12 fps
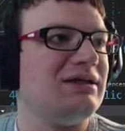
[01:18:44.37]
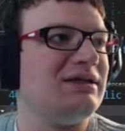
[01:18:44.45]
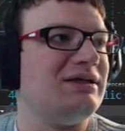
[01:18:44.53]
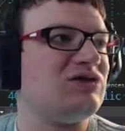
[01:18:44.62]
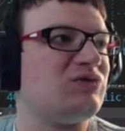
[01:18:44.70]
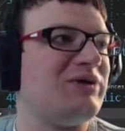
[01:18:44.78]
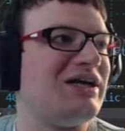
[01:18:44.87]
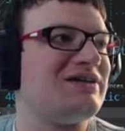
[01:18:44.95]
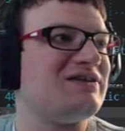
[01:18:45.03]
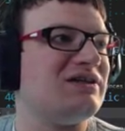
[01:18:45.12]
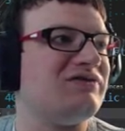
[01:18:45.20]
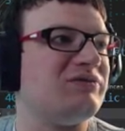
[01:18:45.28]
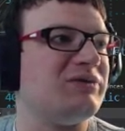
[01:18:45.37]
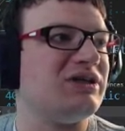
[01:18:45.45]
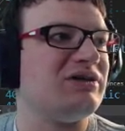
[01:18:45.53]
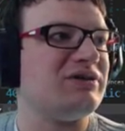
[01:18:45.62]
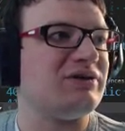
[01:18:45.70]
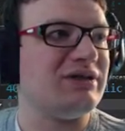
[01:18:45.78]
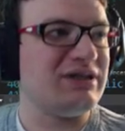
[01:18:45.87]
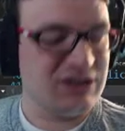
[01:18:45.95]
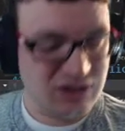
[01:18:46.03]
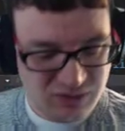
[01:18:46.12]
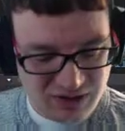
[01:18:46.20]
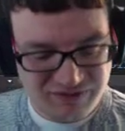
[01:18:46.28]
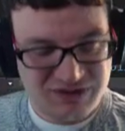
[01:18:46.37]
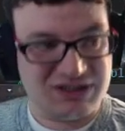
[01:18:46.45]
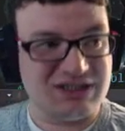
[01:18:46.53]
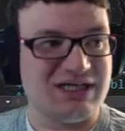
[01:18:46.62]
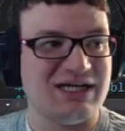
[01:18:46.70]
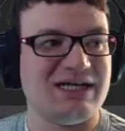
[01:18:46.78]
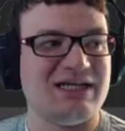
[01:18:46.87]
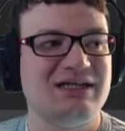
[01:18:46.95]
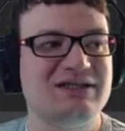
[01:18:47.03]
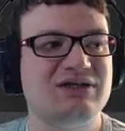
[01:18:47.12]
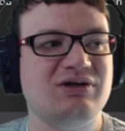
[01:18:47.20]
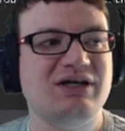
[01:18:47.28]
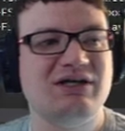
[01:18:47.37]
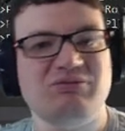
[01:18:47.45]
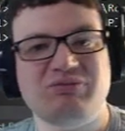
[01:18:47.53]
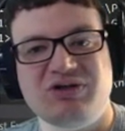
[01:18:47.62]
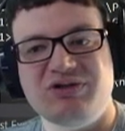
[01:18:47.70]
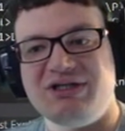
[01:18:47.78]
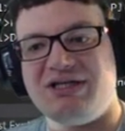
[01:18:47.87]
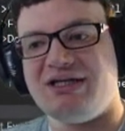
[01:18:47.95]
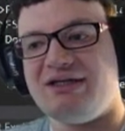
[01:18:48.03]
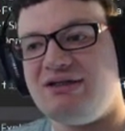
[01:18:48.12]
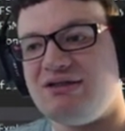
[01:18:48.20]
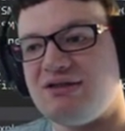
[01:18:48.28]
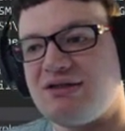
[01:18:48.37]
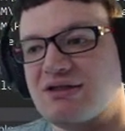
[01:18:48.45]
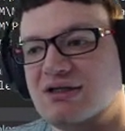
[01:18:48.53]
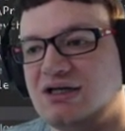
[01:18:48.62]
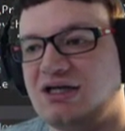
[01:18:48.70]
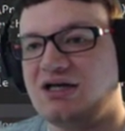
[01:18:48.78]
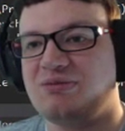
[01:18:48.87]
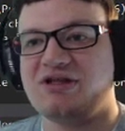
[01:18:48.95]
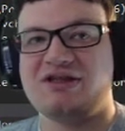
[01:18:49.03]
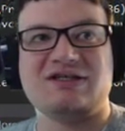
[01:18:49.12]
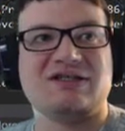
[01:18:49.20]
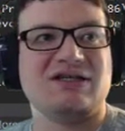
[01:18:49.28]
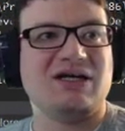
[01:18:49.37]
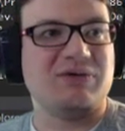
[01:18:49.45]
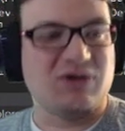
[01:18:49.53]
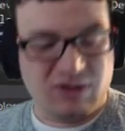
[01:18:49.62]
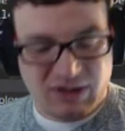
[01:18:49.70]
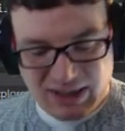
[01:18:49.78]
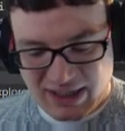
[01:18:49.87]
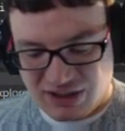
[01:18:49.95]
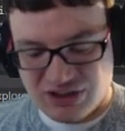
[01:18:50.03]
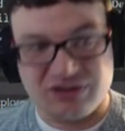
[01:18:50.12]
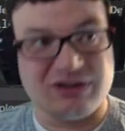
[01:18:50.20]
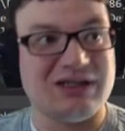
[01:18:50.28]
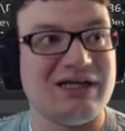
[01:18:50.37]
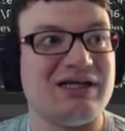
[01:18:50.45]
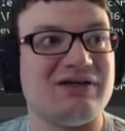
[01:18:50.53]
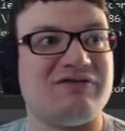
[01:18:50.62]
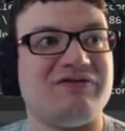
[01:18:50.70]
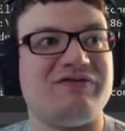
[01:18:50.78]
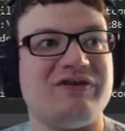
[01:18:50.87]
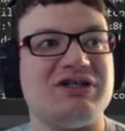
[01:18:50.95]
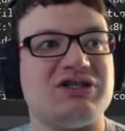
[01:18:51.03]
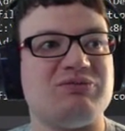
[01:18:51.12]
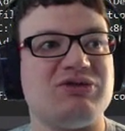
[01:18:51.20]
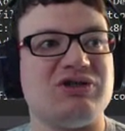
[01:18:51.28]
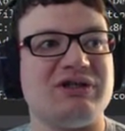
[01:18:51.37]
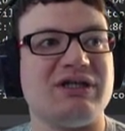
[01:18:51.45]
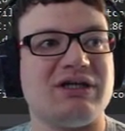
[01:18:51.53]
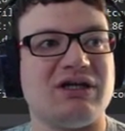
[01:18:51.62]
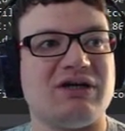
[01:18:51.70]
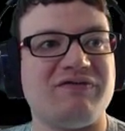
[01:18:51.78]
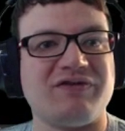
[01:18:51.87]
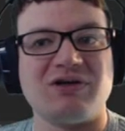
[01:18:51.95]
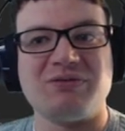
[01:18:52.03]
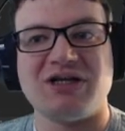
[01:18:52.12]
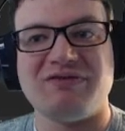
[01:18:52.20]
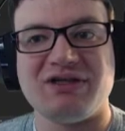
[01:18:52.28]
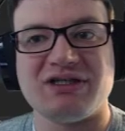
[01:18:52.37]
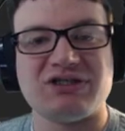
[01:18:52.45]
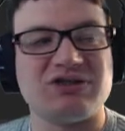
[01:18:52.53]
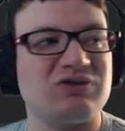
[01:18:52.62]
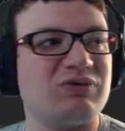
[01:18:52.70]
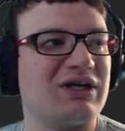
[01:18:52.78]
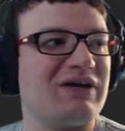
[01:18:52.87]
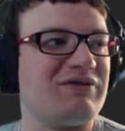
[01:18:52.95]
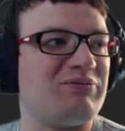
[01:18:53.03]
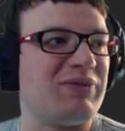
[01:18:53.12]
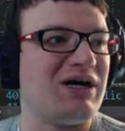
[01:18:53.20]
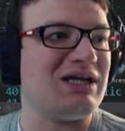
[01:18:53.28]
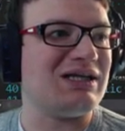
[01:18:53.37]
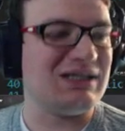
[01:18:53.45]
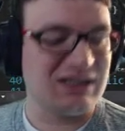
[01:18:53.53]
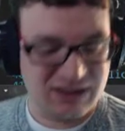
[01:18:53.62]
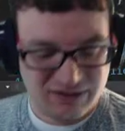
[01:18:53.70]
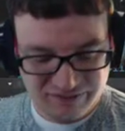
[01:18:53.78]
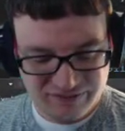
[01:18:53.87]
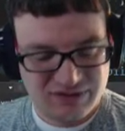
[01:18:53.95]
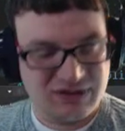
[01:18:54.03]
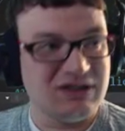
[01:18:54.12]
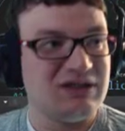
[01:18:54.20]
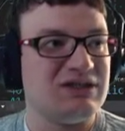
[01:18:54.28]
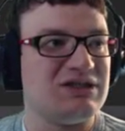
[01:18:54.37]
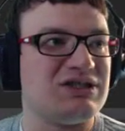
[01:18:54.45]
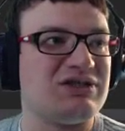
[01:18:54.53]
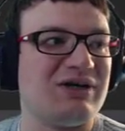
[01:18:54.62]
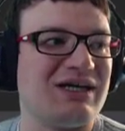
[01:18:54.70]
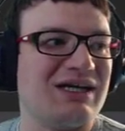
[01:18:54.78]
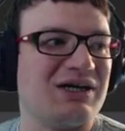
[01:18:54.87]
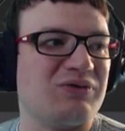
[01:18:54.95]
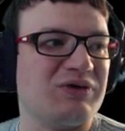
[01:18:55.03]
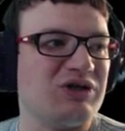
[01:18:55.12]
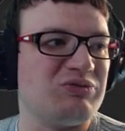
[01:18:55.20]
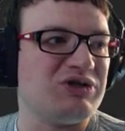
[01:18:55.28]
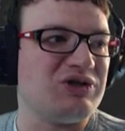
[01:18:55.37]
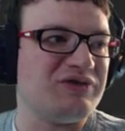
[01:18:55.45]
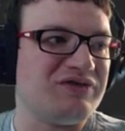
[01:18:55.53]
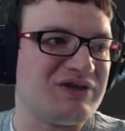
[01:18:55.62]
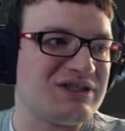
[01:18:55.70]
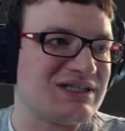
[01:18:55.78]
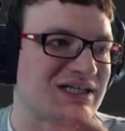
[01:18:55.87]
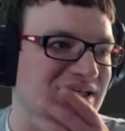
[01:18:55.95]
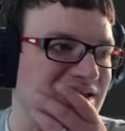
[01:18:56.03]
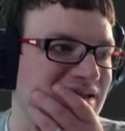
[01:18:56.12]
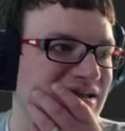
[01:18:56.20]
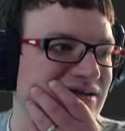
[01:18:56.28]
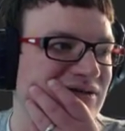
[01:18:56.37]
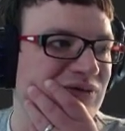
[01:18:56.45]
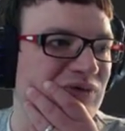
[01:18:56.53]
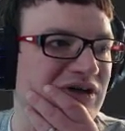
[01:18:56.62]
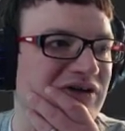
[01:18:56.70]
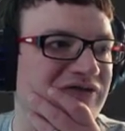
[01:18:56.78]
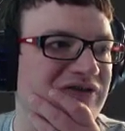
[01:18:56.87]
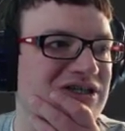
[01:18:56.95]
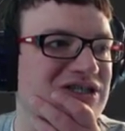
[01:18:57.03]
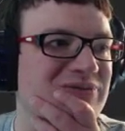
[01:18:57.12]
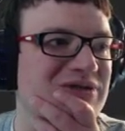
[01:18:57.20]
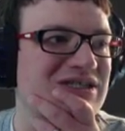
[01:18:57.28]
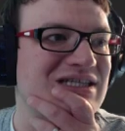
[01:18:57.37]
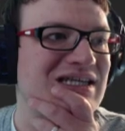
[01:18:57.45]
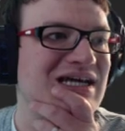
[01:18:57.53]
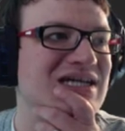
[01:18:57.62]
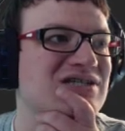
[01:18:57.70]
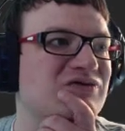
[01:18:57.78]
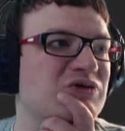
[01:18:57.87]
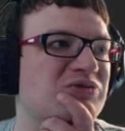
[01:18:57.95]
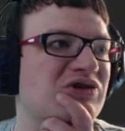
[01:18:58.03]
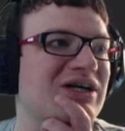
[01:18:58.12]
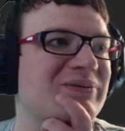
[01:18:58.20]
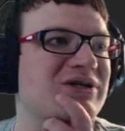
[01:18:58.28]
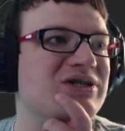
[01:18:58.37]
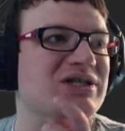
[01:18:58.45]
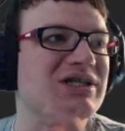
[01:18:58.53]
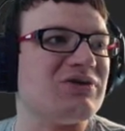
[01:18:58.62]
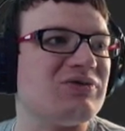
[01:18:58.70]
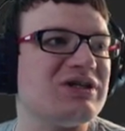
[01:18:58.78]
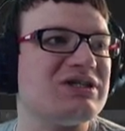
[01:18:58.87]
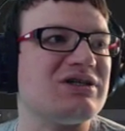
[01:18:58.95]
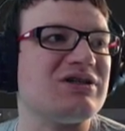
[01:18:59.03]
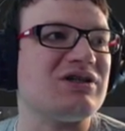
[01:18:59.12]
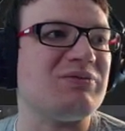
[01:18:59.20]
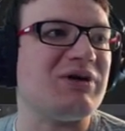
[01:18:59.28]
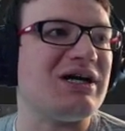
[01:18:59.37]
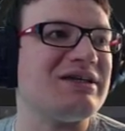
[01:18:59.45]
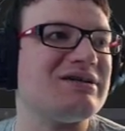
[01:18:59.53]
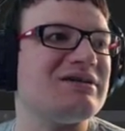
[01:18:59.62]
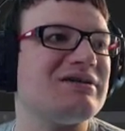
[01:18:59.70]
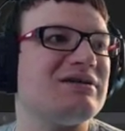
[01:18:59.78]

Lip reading: It's passing in from here, and there is no reference to that yet. Let's go ahead and build again. But this time, in order to actually let it finish building and confirm that everything's good, we're going to have the bot leave, just so I can get a real build for a second here. We're going to finish up these last few parameters and then restart the bot.